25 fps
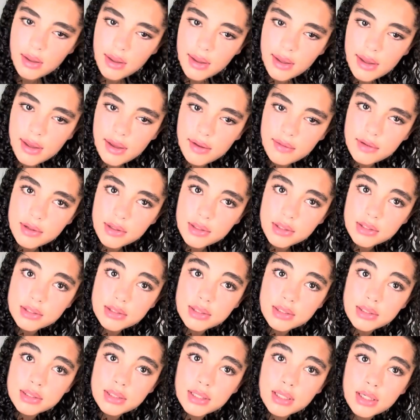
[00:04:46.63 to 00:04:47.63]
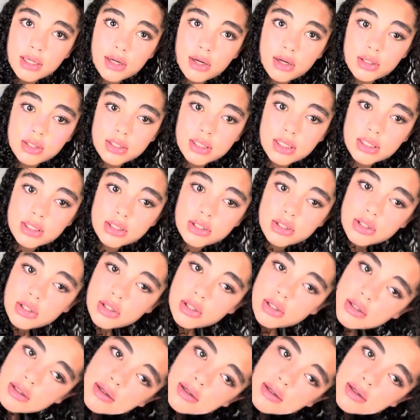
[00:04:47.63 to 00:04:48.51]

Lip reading: and then you're just gonna take your t-shirt